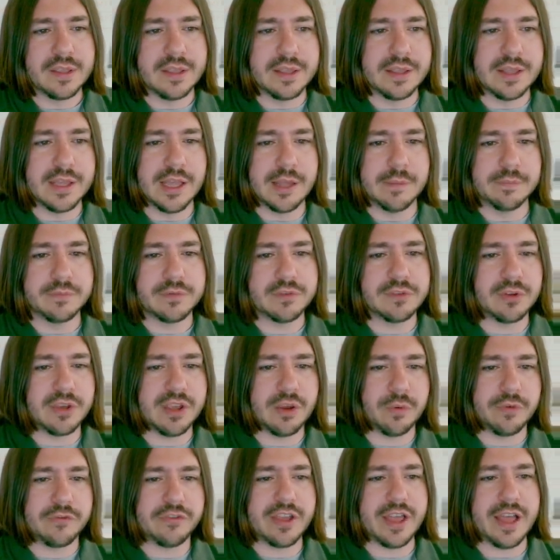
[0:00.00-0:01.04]
Um, so
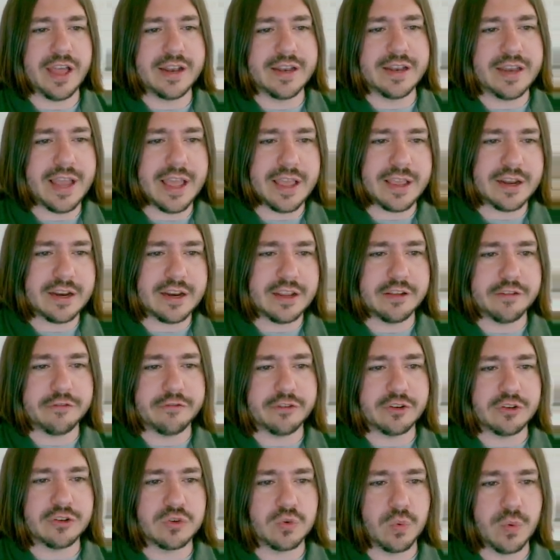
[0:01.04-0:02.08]
here we've got
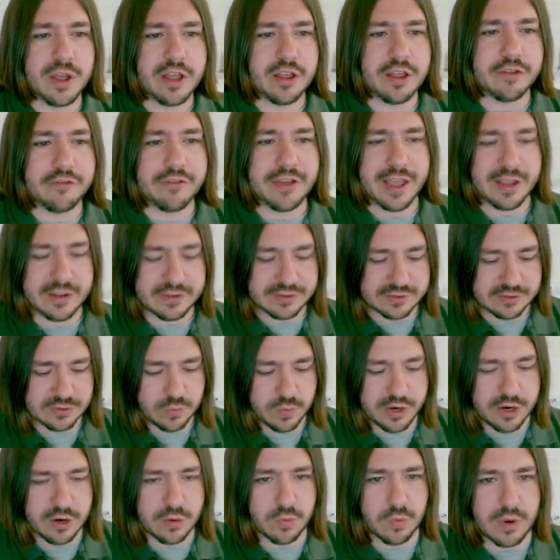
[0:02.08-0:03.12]
negative 12x
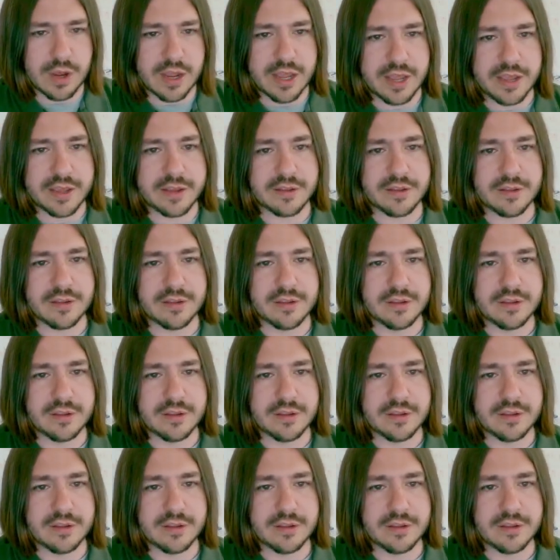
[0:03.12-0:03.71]
squared y.